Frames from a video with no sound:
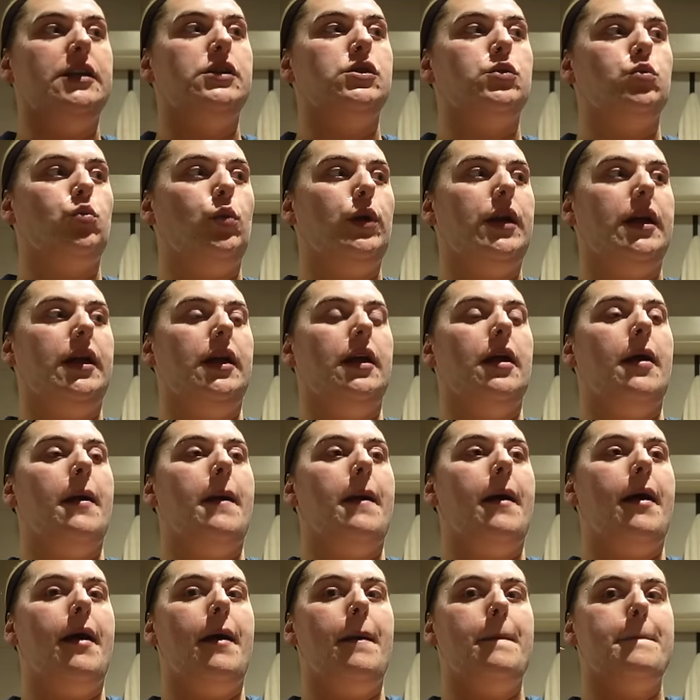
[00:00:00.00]
sweet
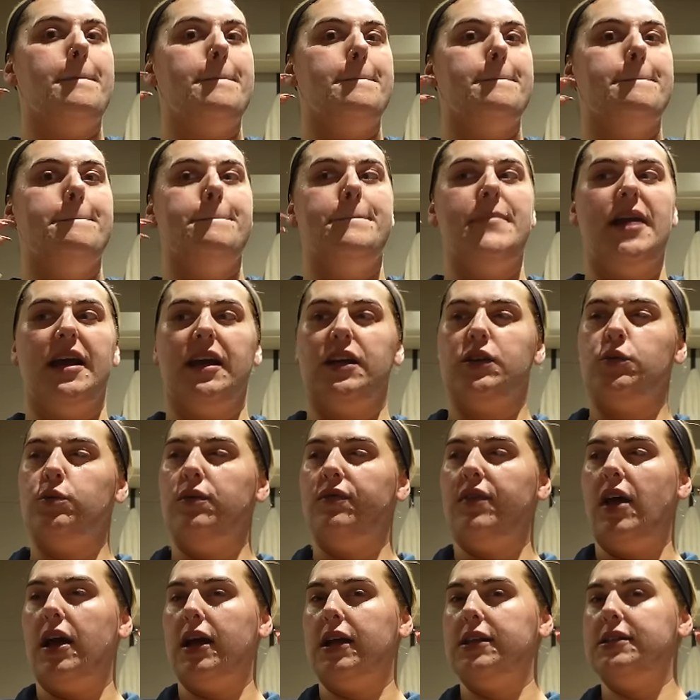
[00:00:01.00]
mixed
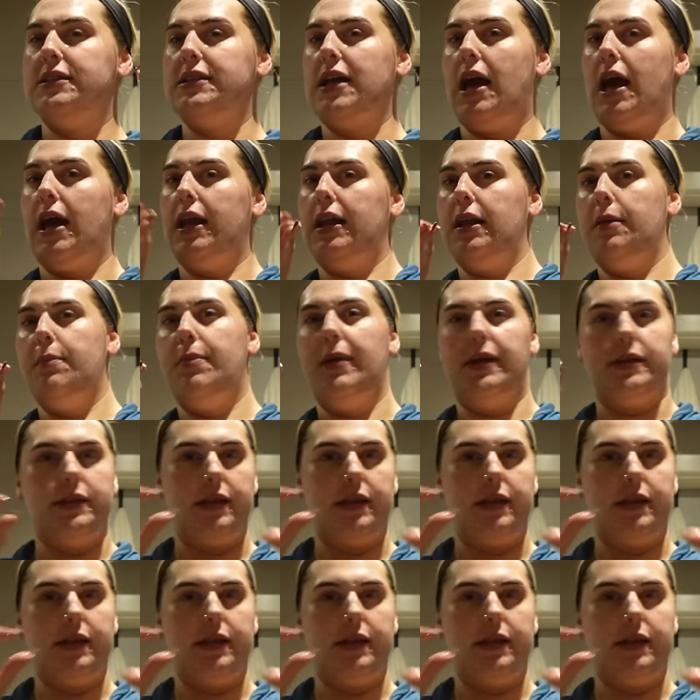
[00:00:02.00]
with like a tiny bit